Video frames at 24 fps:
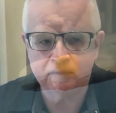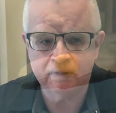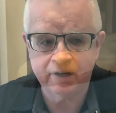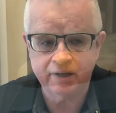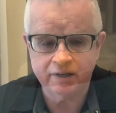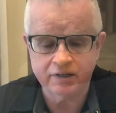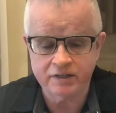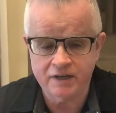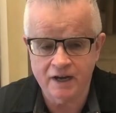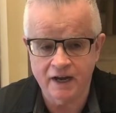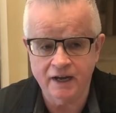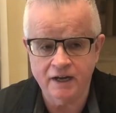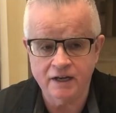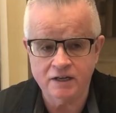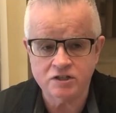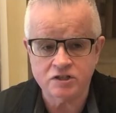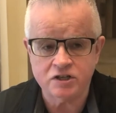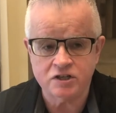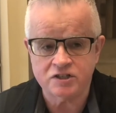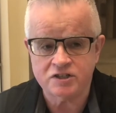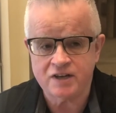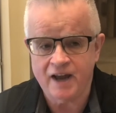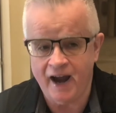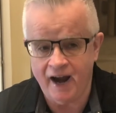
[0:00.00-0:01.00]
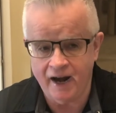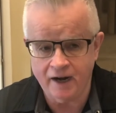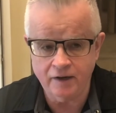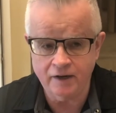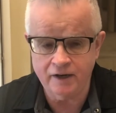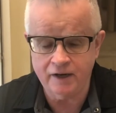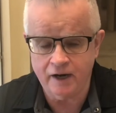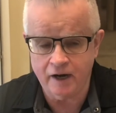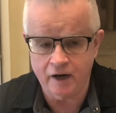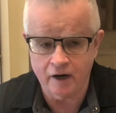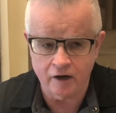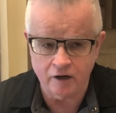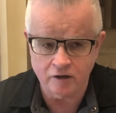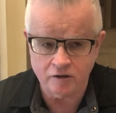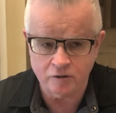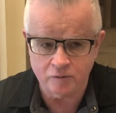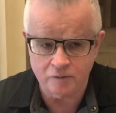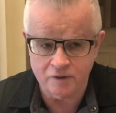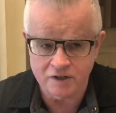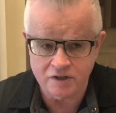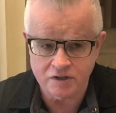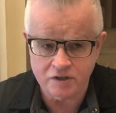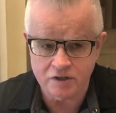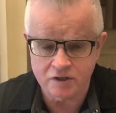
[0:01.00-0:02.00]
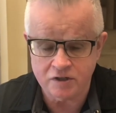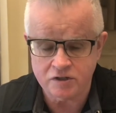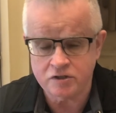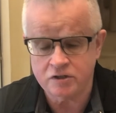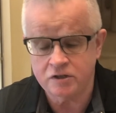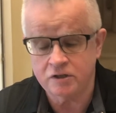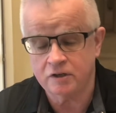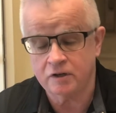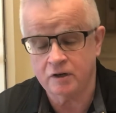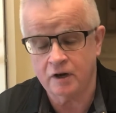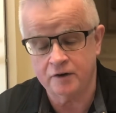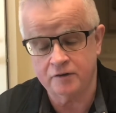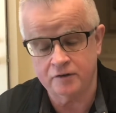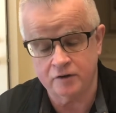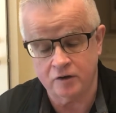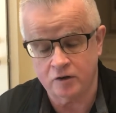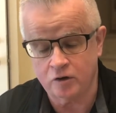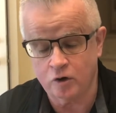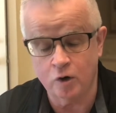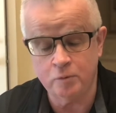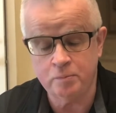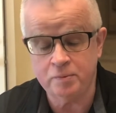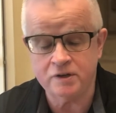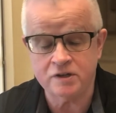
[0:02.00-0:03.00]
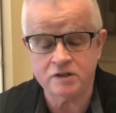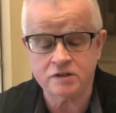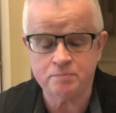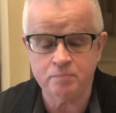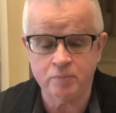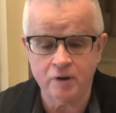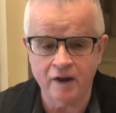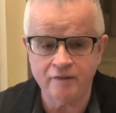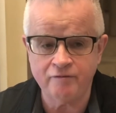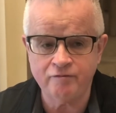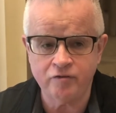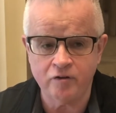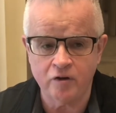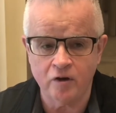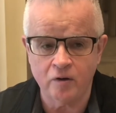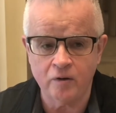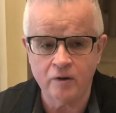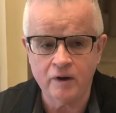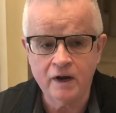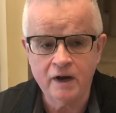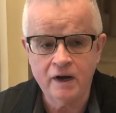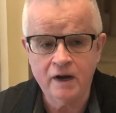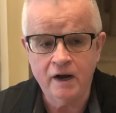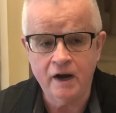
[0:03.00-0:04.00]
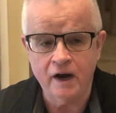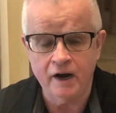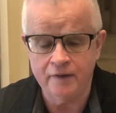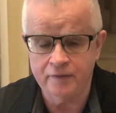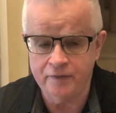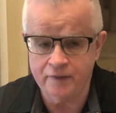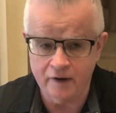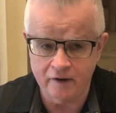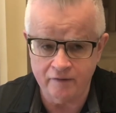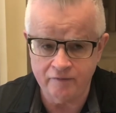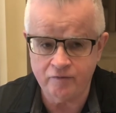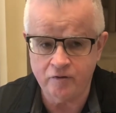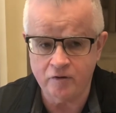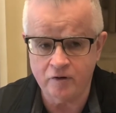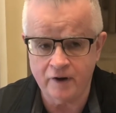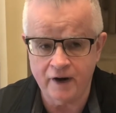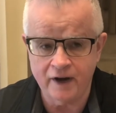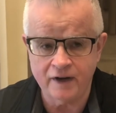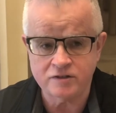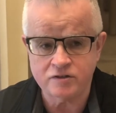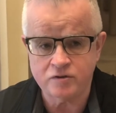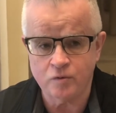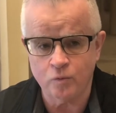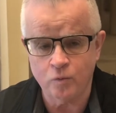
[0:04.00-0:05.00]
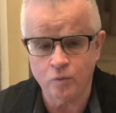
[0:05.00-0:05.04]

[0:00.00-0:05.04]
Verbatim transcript: maintains its handling characteristics in, under copious blood flow and therefore has a